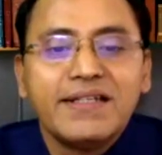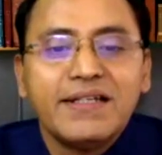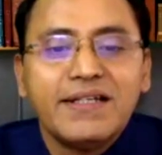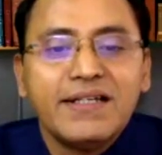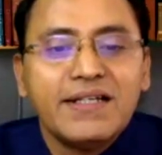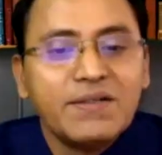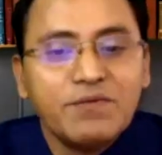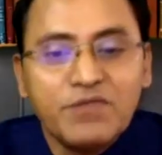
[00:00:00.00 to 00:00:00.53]

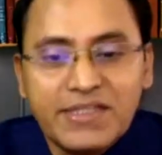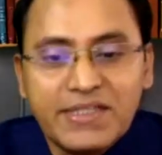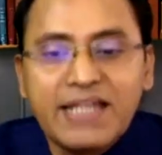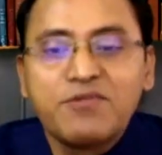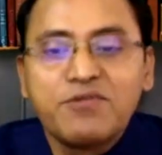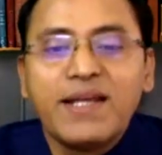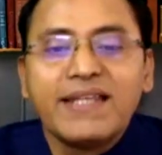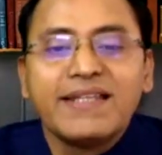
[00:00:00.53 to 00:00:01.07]
With that
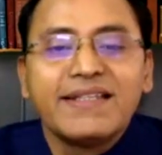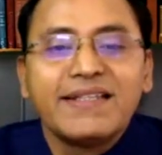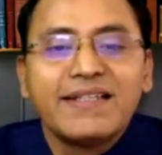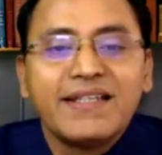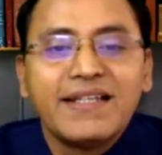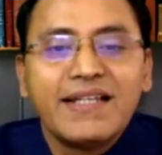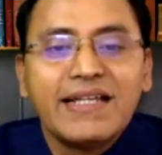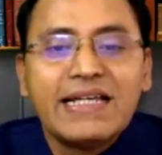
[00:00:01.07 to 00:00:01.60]
one,
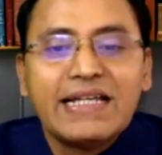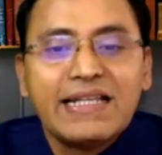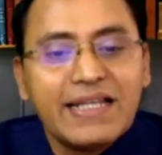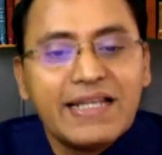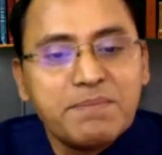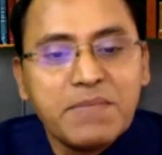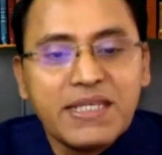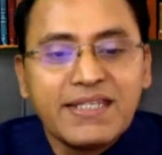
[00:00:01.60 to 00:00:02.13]
let
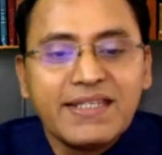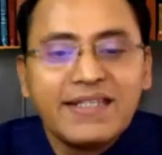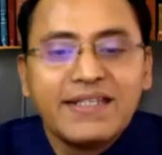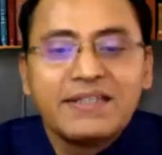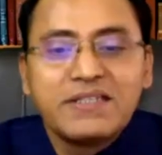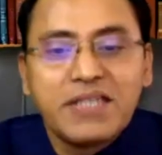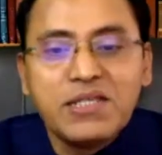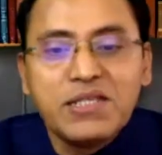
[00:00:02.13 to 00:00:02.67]
me
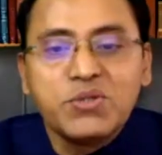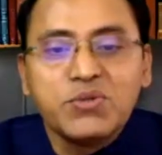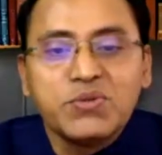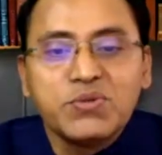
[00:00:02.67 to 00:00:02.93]
tell you